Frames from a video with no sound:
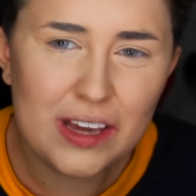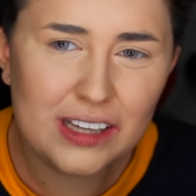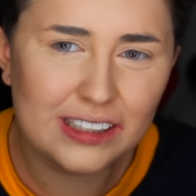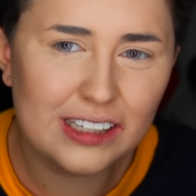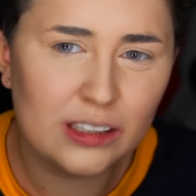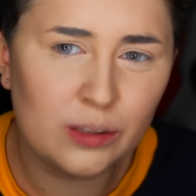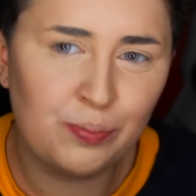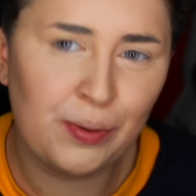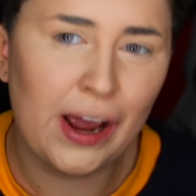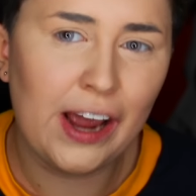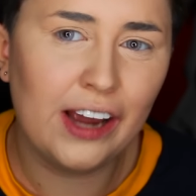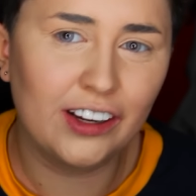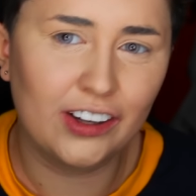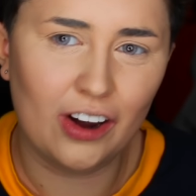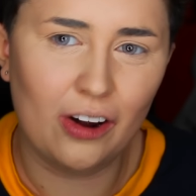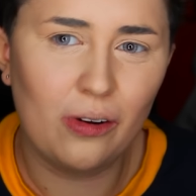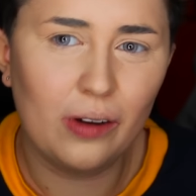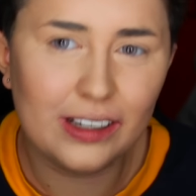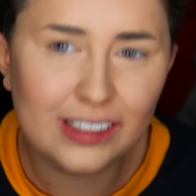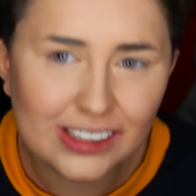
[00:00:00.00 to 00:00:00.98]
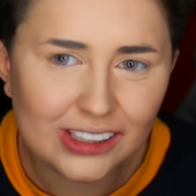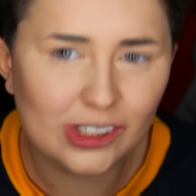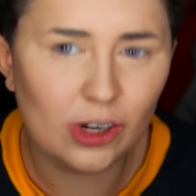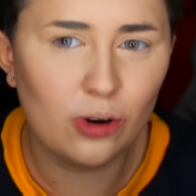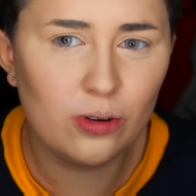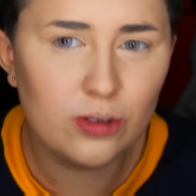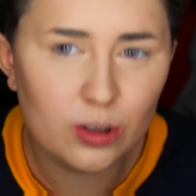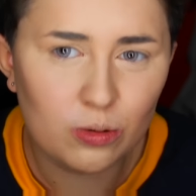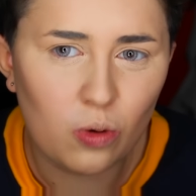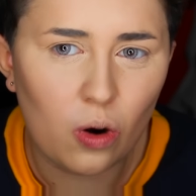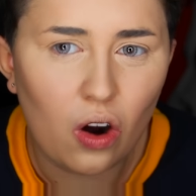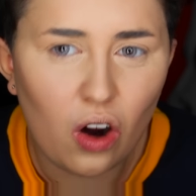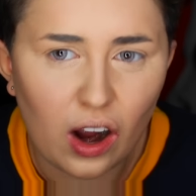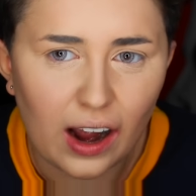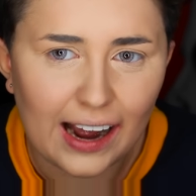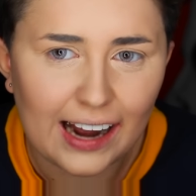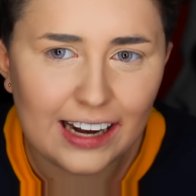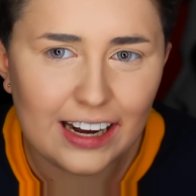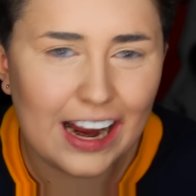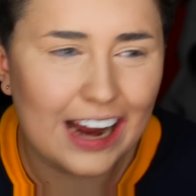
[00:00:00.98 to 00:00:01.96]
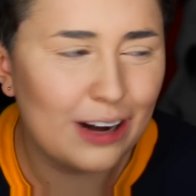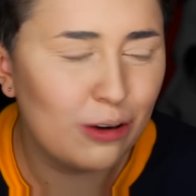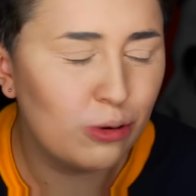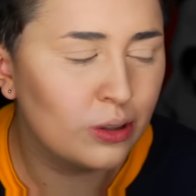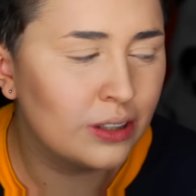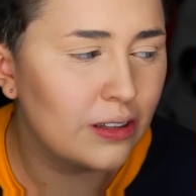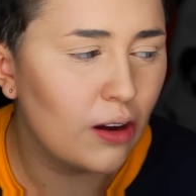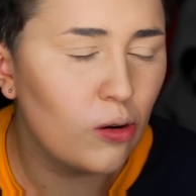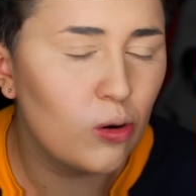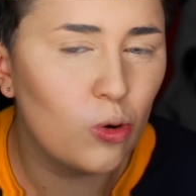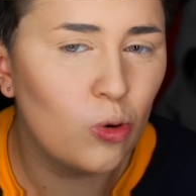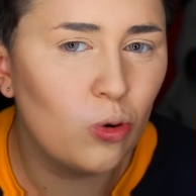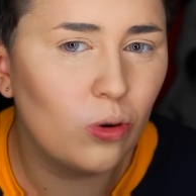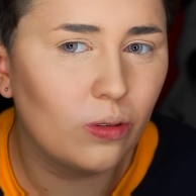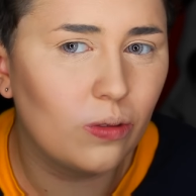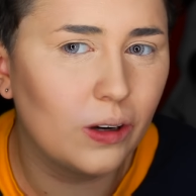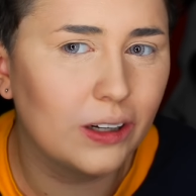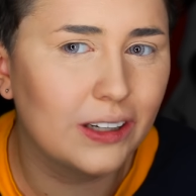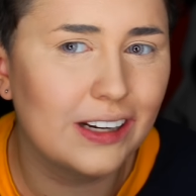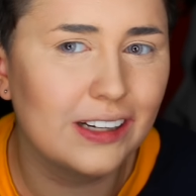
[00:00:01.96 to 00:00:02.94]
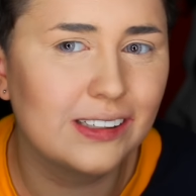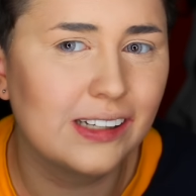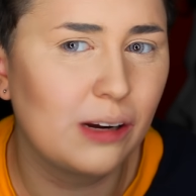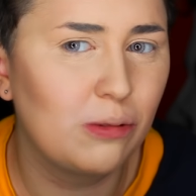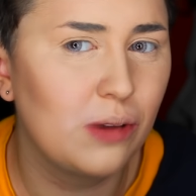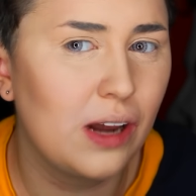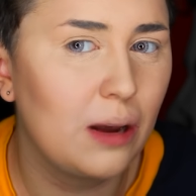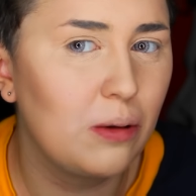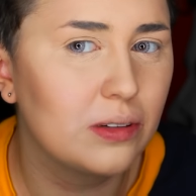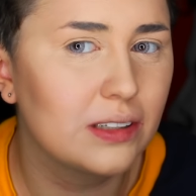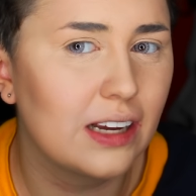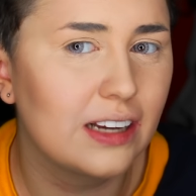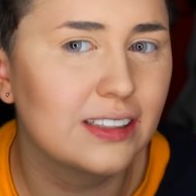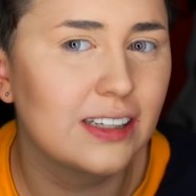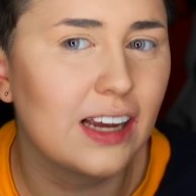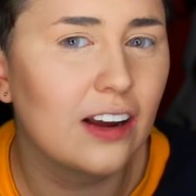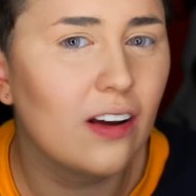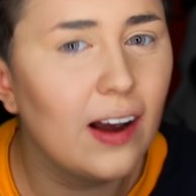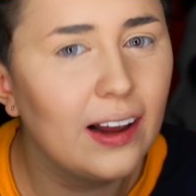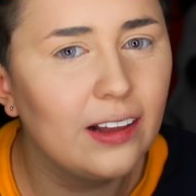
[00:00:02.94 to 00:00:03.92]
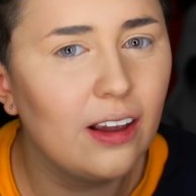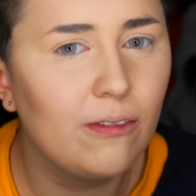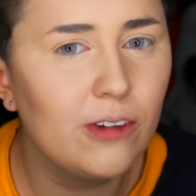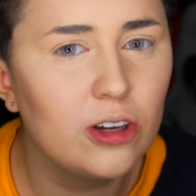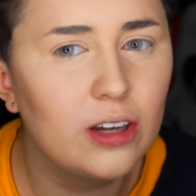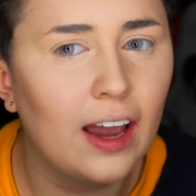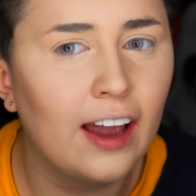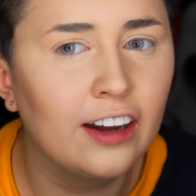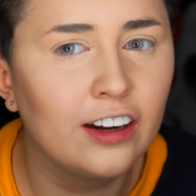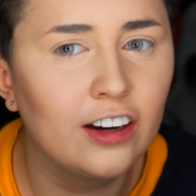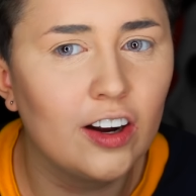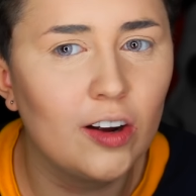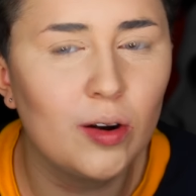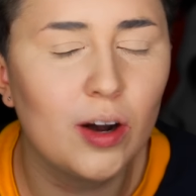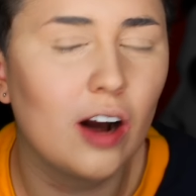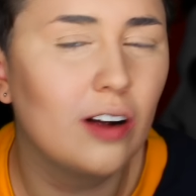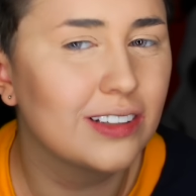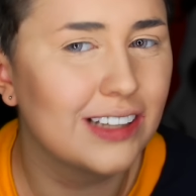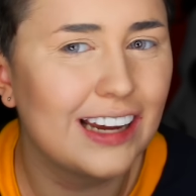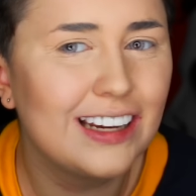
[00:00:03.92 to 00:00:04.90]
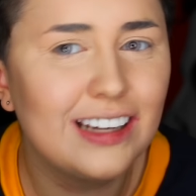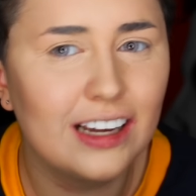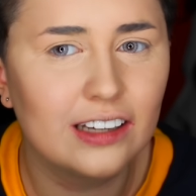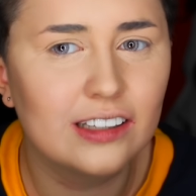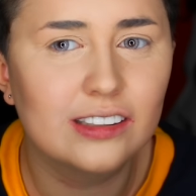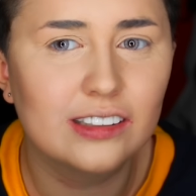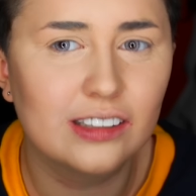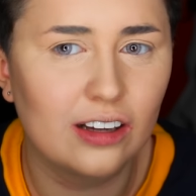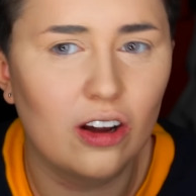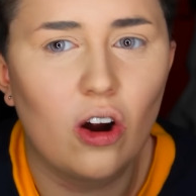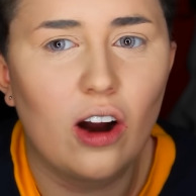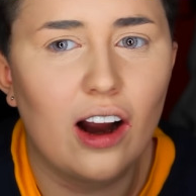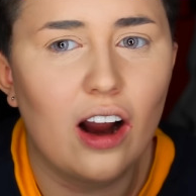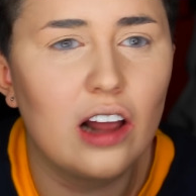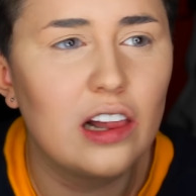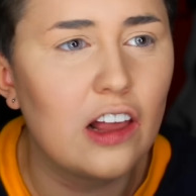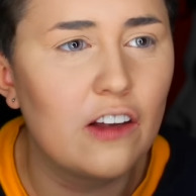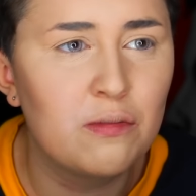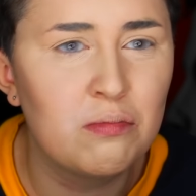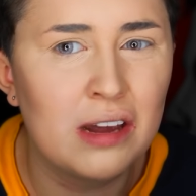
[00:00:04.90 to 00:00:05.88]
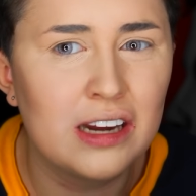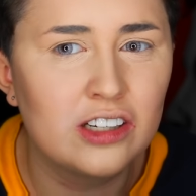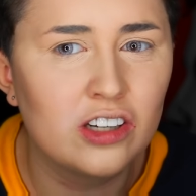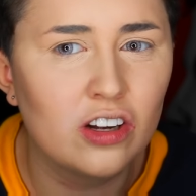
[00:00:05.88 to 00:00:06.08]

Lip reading: messaged back going, so do I. And it was so awkward because he was like saying, I love you, Caito. And I was like, yes, I love me